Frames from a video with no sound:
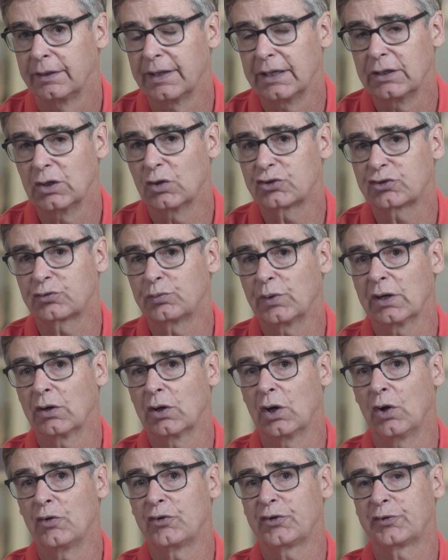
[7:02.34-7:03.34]
They don't
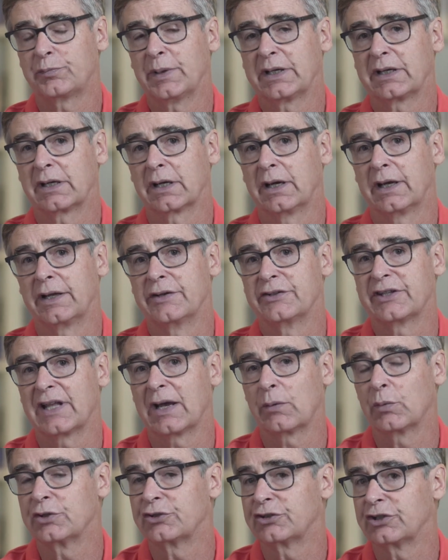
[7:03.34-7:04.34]
swear oaths because
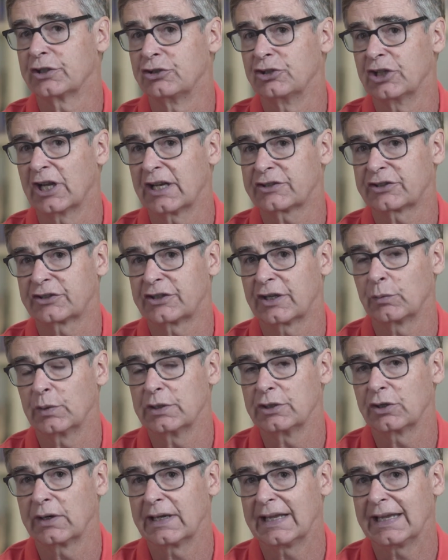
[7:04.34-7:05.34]
that would suggest that
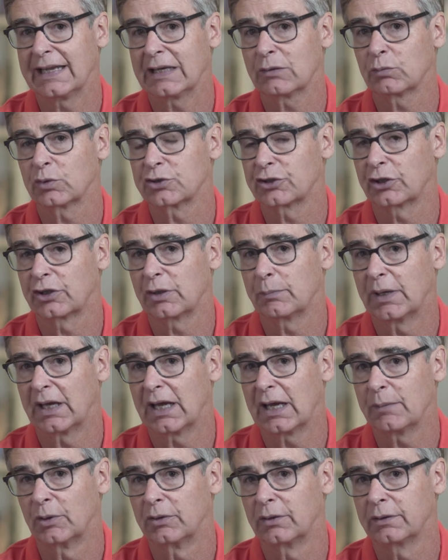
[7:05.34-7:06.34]
when your hand was on the
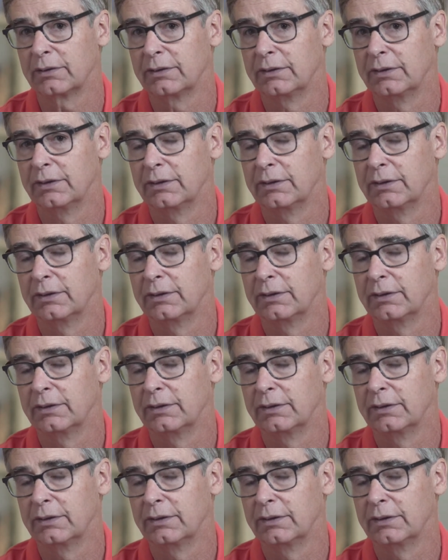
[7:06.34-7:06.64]
Bible,